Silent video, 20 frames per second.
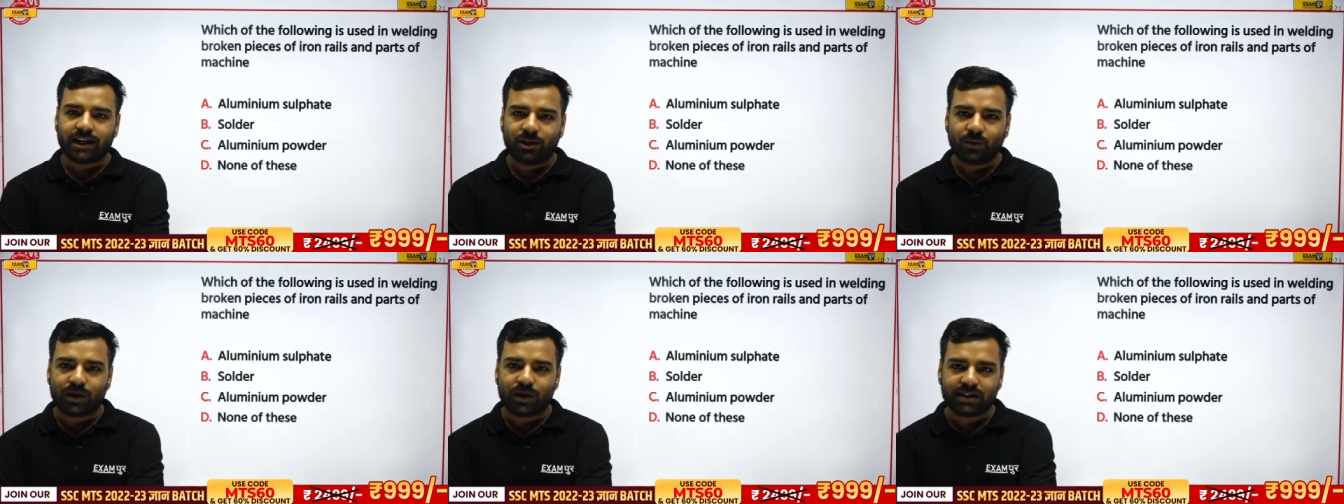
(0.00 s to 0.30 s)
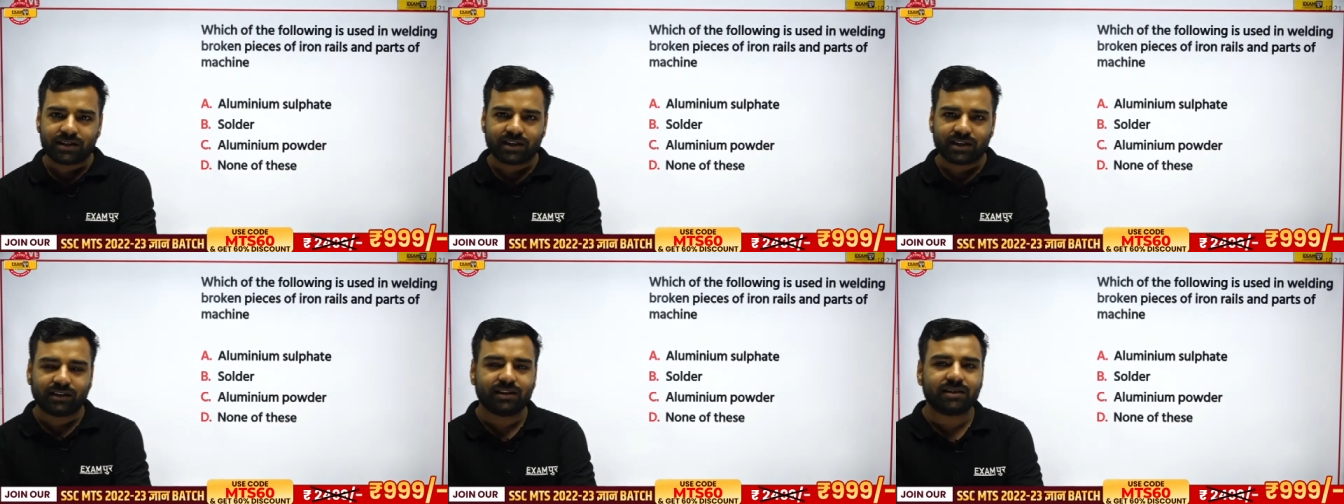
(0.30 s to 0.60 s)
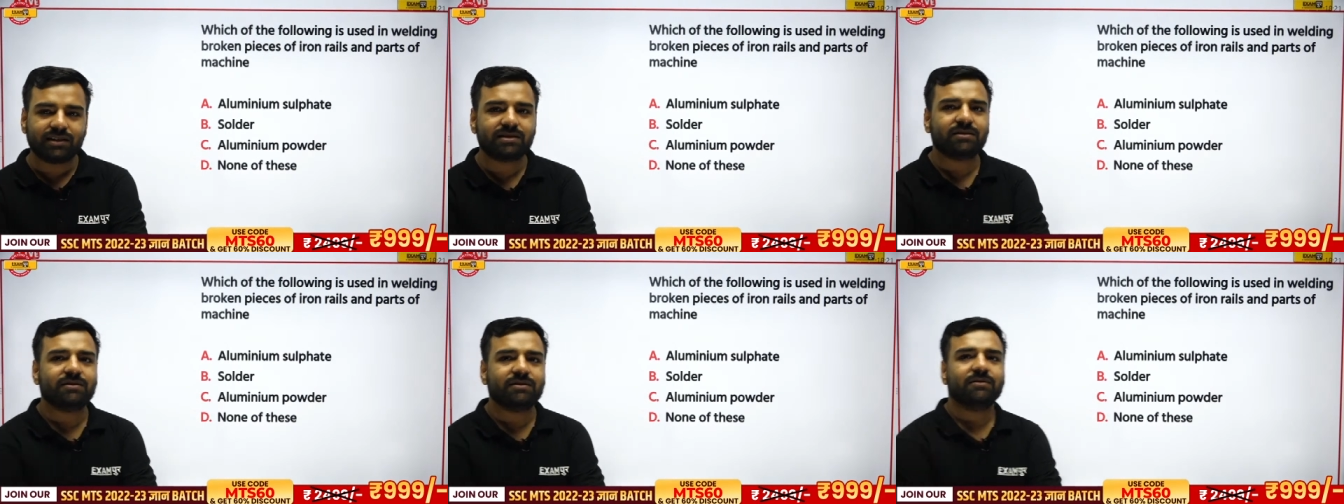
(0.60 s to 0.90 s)
Or Ishan,
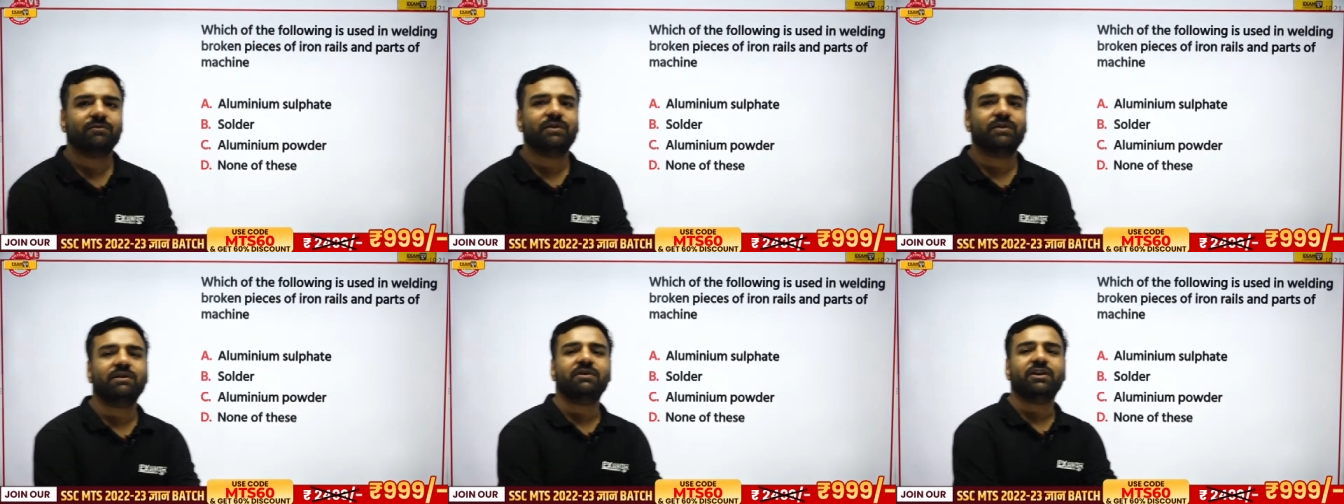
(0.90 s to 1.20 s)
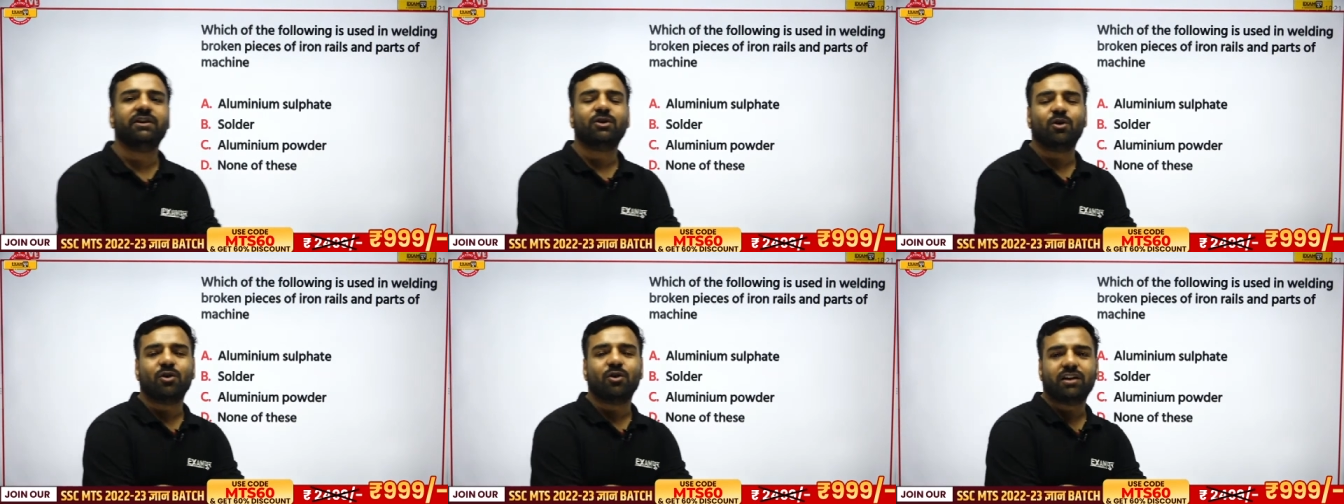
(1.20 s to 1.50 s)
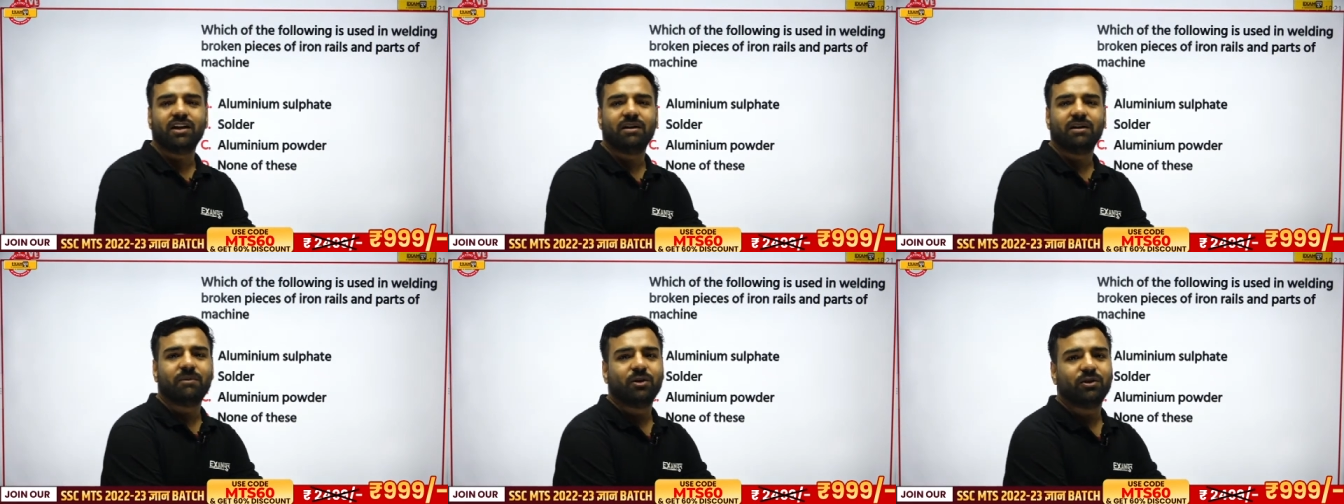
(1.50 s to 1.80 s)
can you answer this?
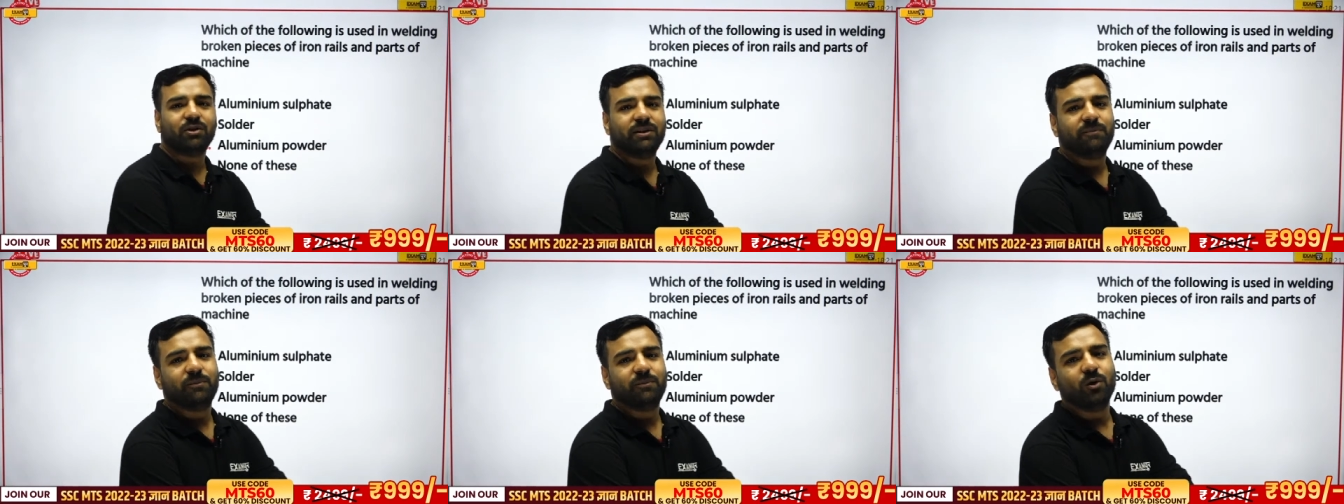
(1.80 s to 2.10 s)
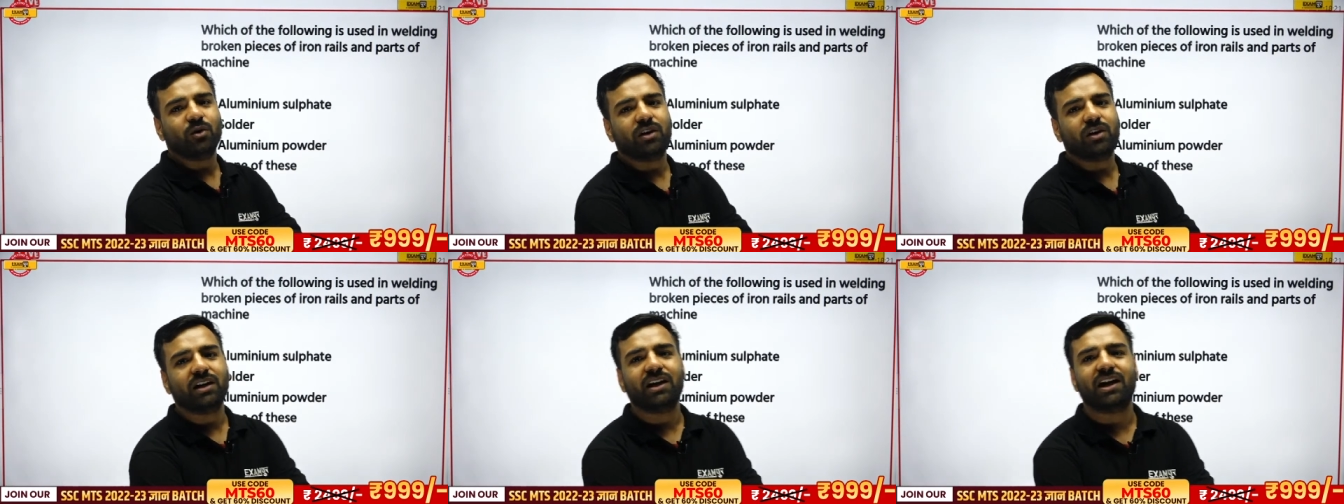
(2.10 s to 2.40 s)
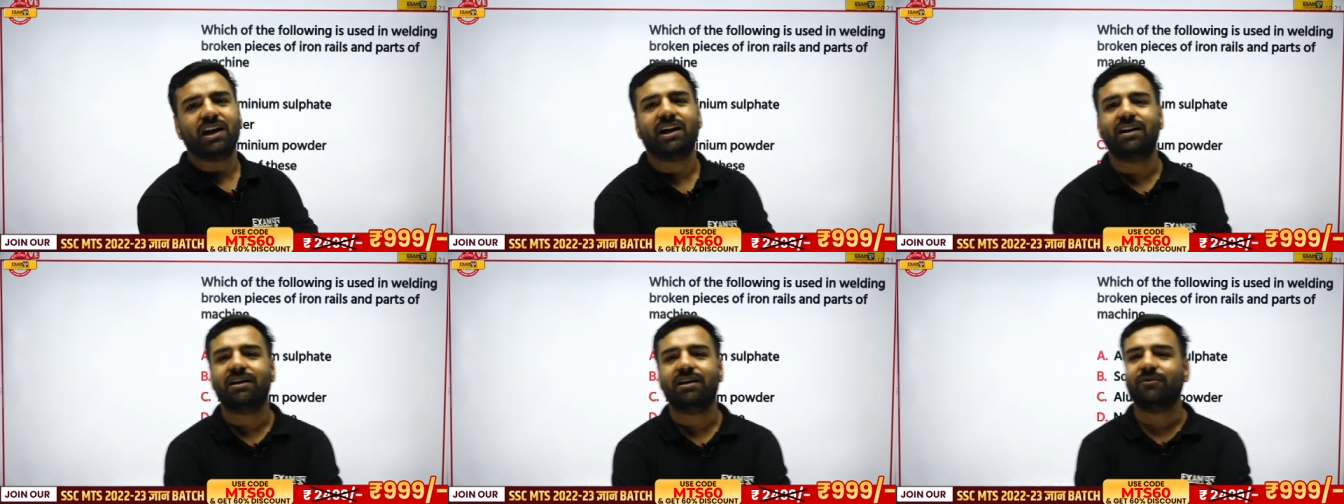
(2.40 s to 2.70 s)
When we are talking about the